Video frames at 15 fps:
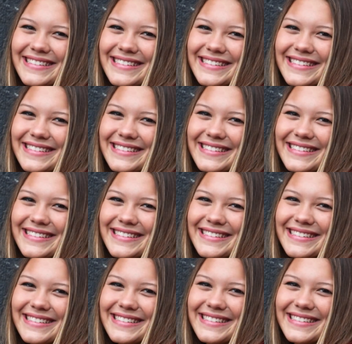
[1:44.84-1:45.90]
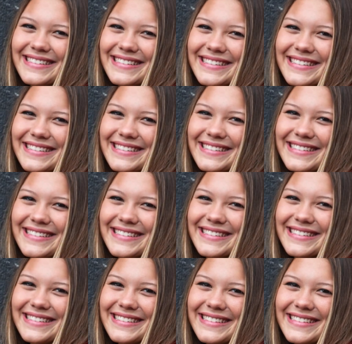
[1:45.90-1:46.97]
show that she's afraid of what people think about
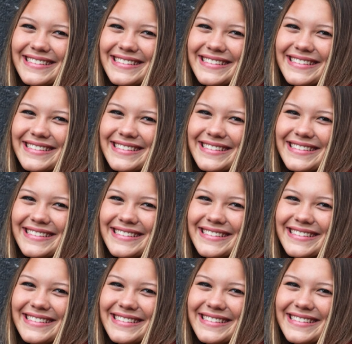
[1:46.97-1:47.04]
her.